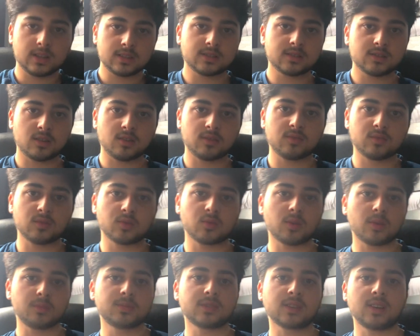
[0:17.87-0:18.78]
Let's start off with
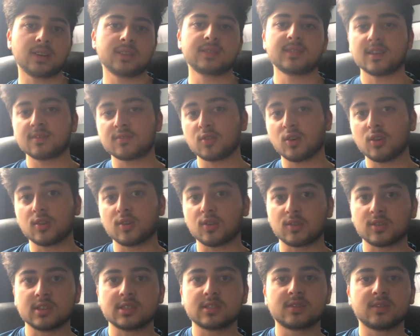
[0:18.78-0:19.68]
websites. I've got a
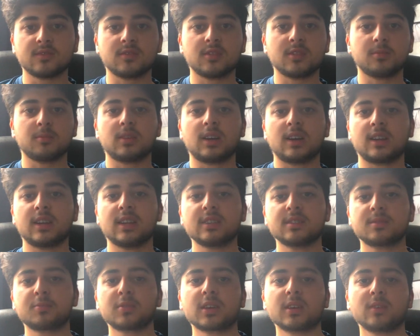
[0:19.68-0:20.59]
long list of them, and
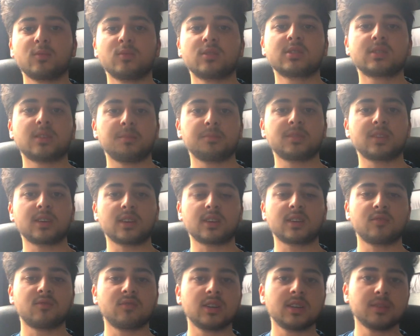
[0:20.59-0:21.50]
let's begin with something that
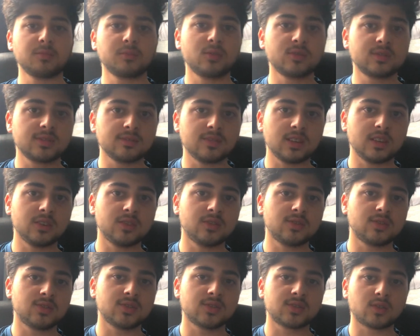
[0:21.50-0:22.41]
can really motivate you
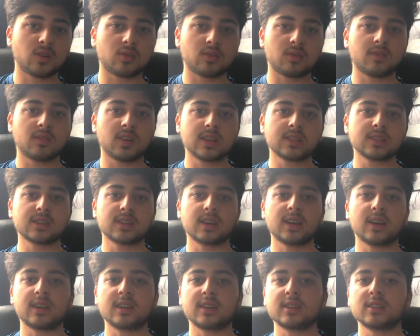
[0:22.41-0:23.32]
to start revising,
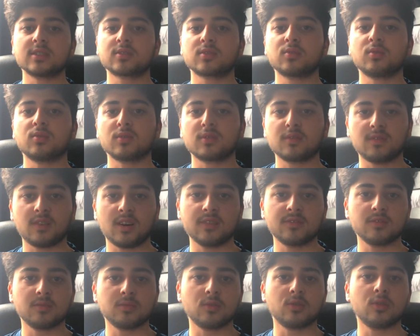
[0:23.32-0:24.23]
and it's called
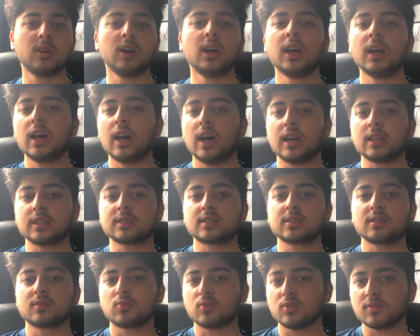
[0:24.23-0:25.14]
Fiverble. And
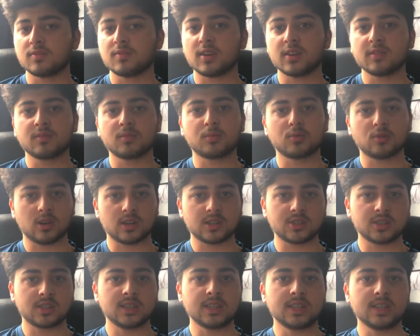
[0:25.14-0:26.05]
what Fiverble
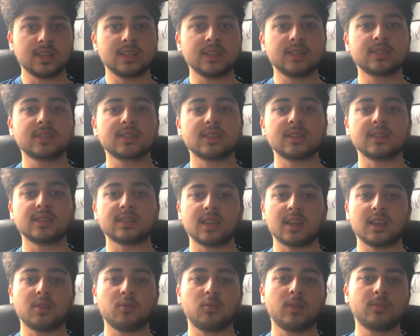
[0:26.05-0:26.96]
actually is
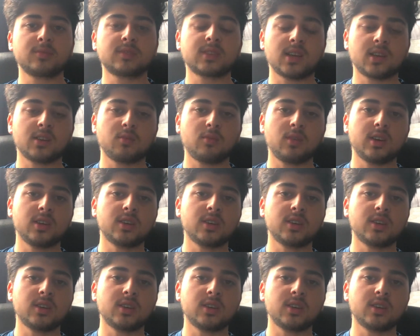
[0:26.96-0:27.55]
a website where